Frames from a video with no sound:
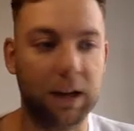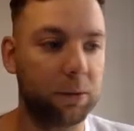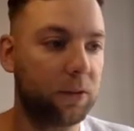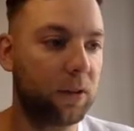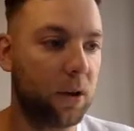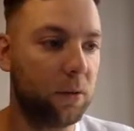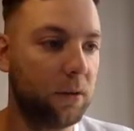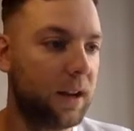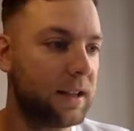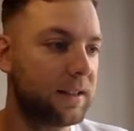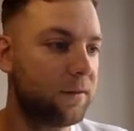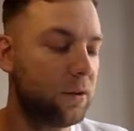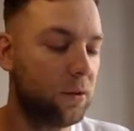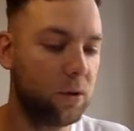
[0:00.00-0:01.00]
So let's
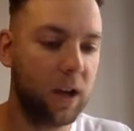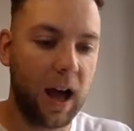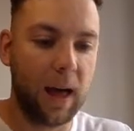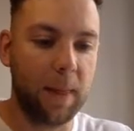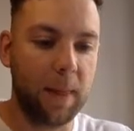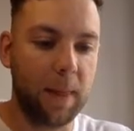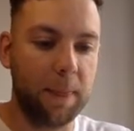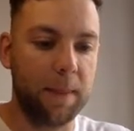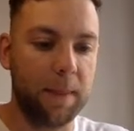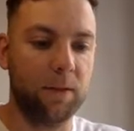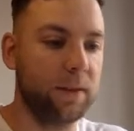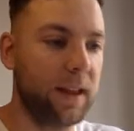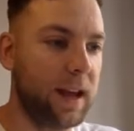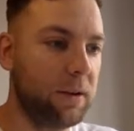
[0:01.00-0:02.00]
have a look at this one.
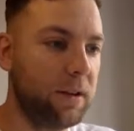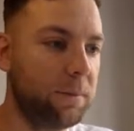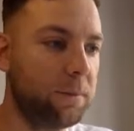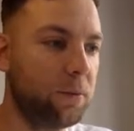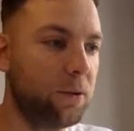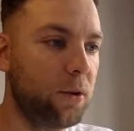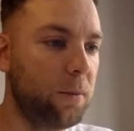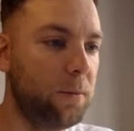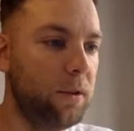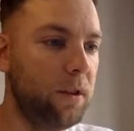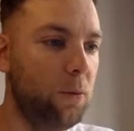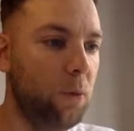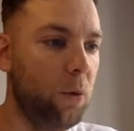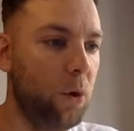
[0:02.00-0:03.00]
Now it's
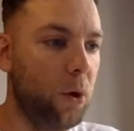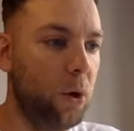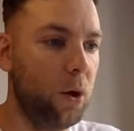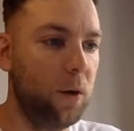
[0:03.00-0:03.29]
probably worth